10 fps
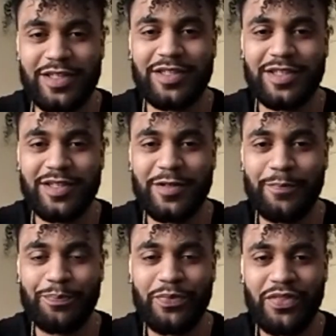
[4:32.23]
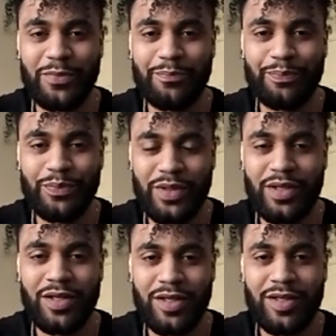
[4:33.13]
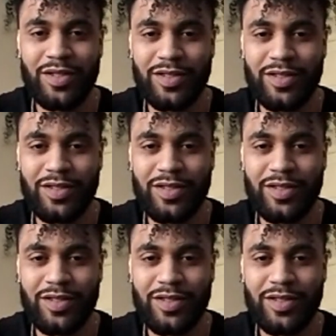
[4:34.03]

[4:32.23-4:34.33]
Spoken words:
and all of them, bro, they've said